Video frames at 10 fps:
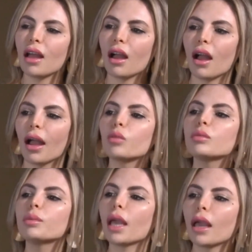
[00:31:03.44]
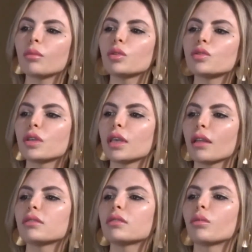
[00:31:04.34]
that I would be able to
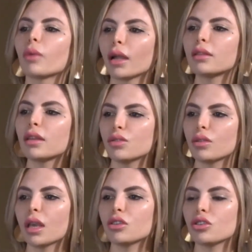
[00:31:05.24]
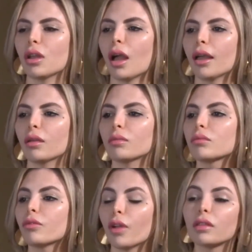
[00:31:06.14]
get the right education I
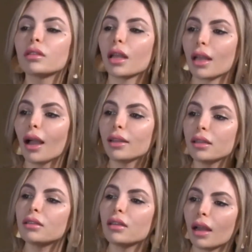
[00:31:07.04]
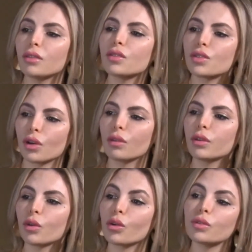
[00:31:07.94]
felt like I need and I deserve
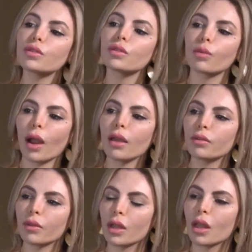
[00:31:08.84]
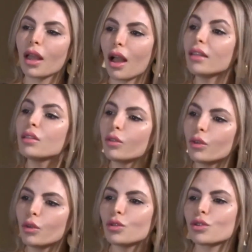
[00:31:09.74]
in order to thrive in the
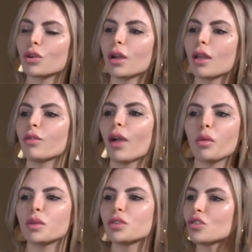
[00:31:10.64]
future if I was